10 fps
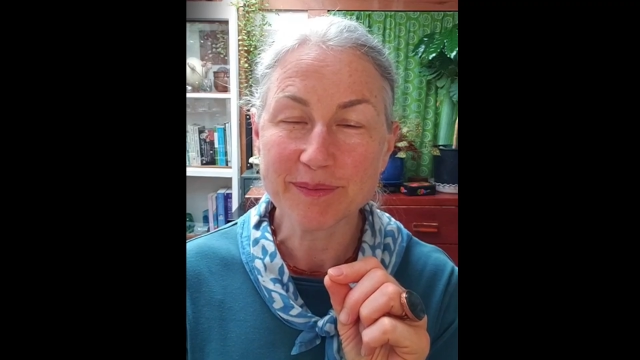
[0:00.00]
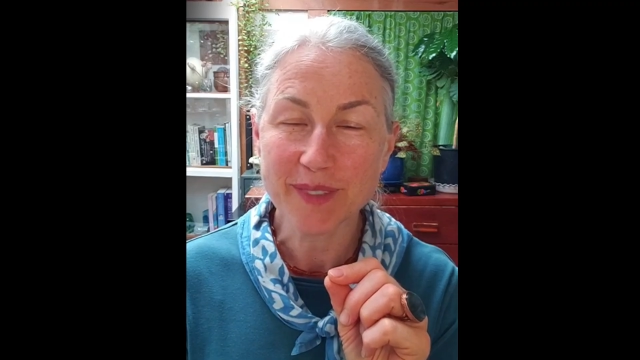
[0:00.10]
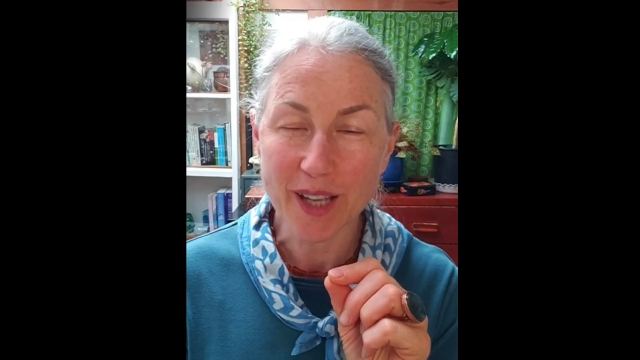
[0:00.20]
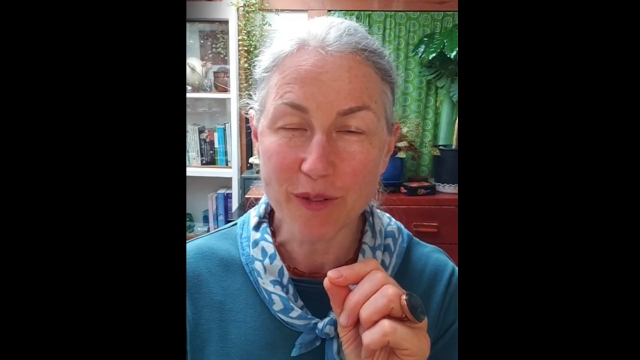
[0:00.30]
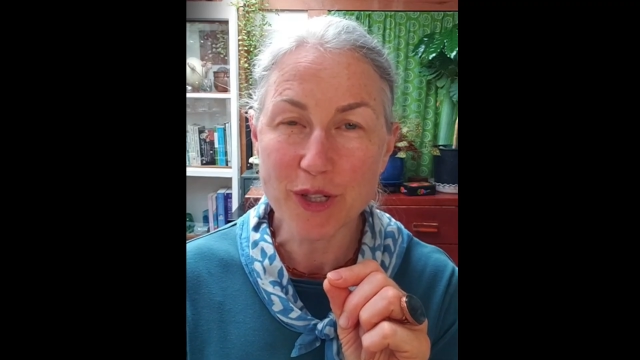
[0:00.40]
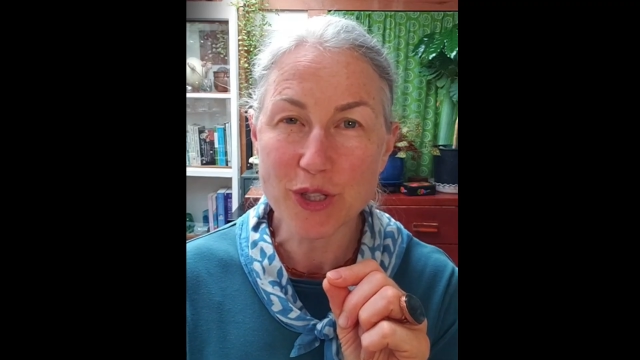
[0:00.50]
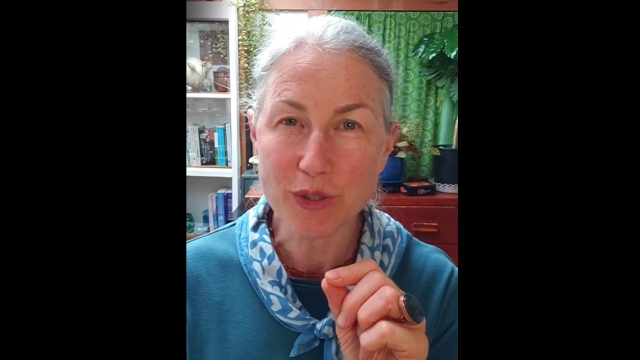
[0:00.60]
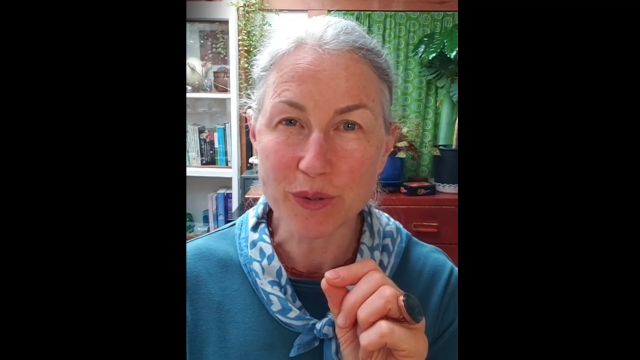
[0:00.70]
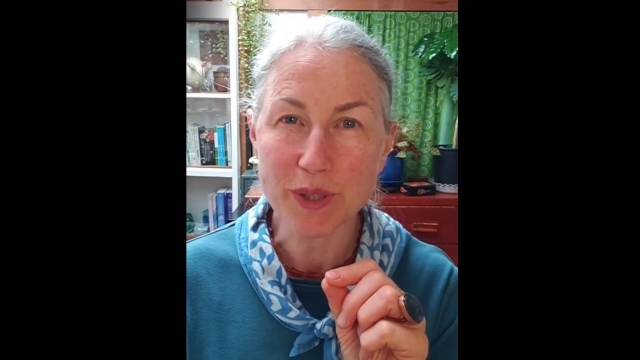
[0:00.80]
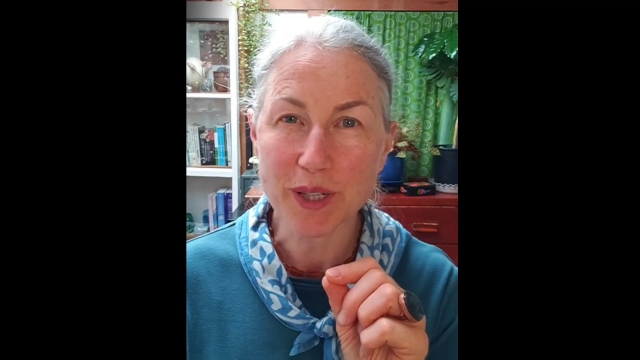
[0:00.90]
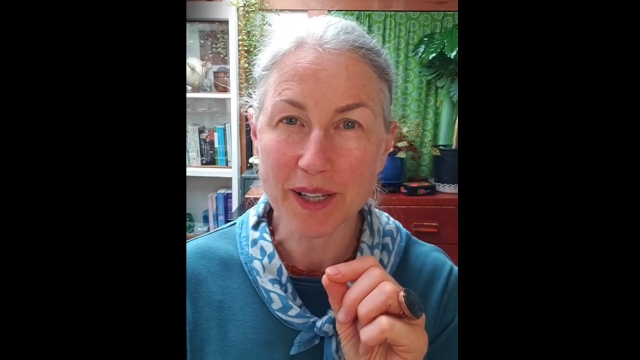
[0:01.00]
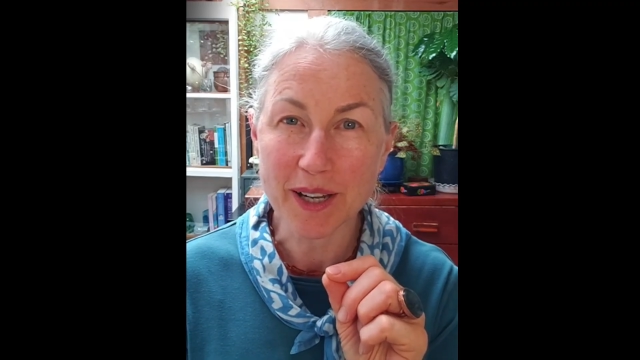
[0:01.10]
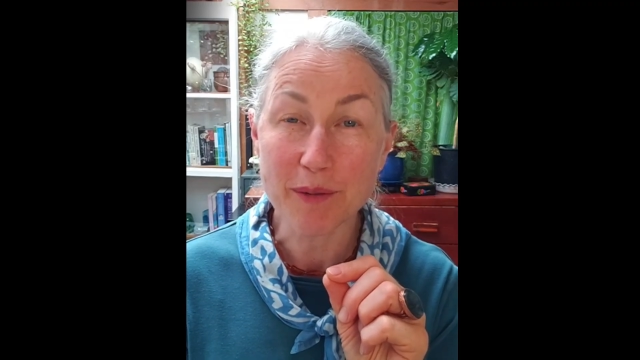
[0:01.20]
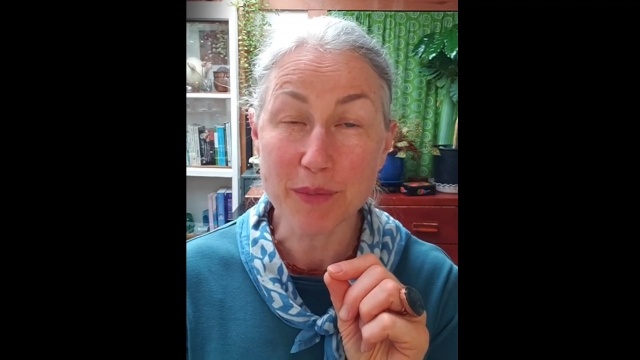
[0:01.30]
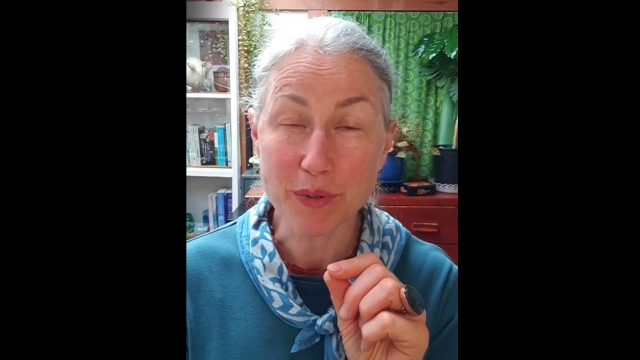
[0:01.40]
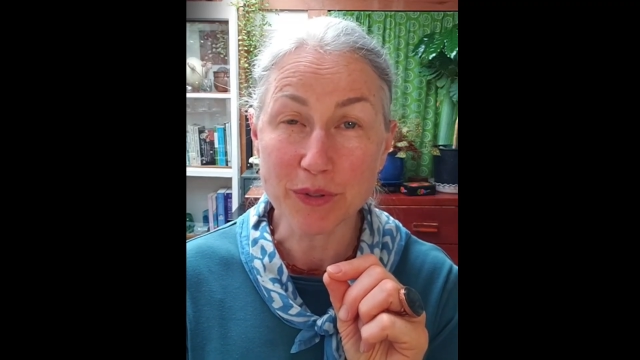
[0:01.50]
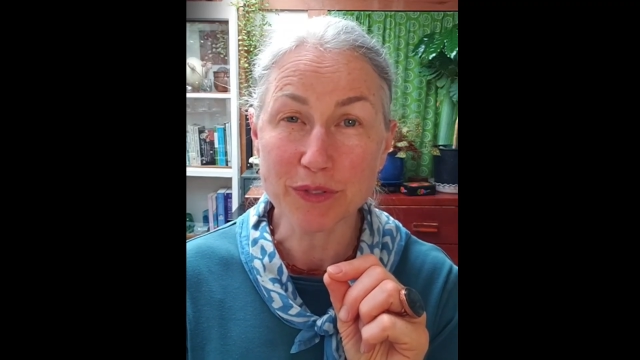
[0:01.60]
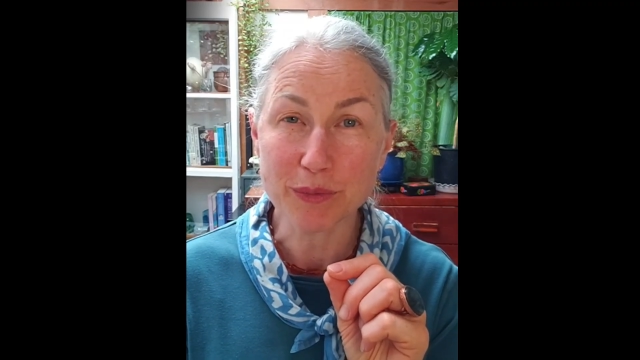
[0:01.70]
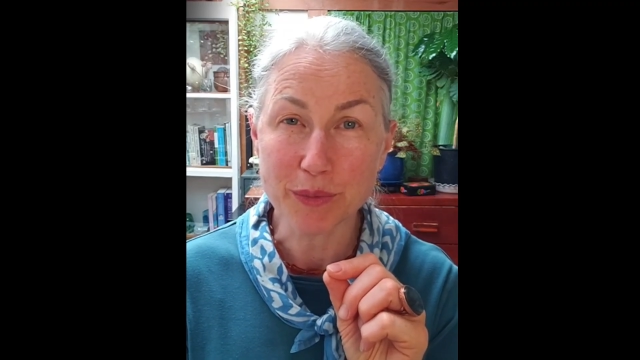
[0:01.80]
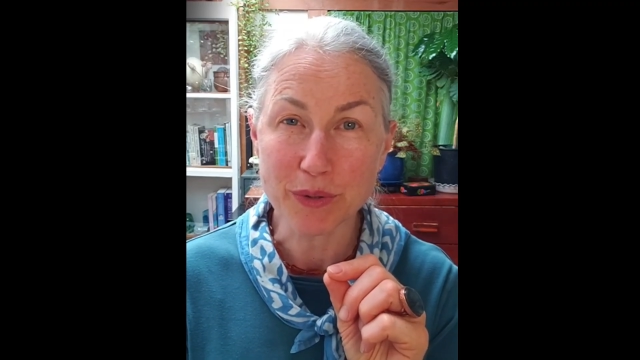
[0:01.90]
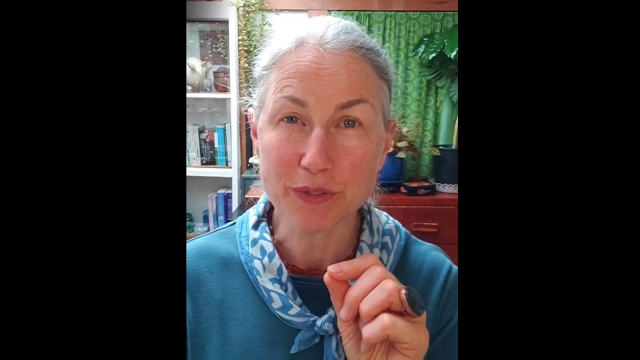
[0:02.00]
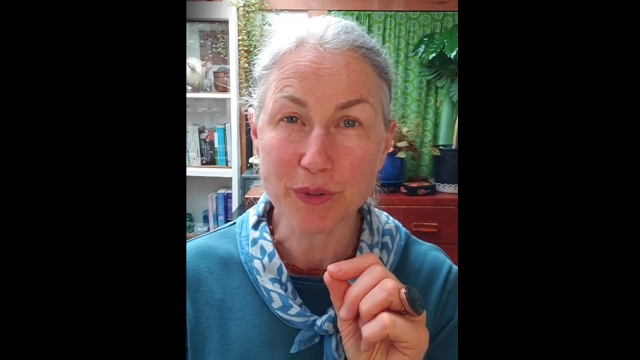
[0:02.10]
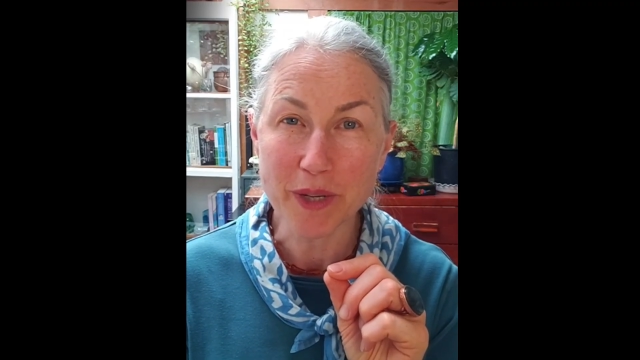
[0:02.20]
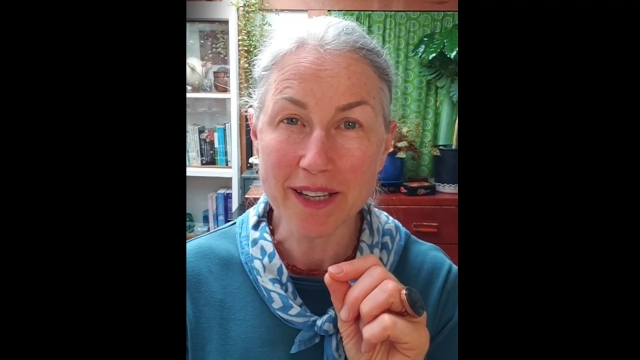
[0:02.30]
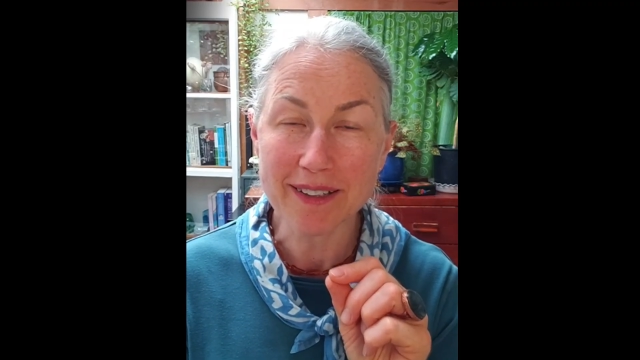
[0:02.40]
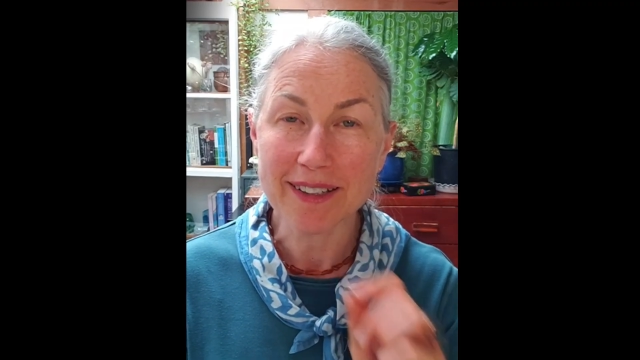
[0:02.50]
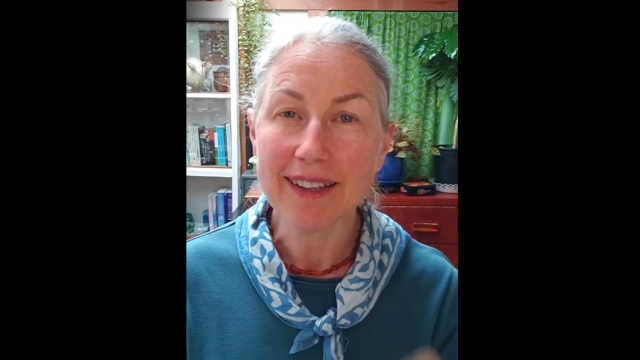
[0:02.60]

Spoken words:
I wish you a beautiful, beautiful week.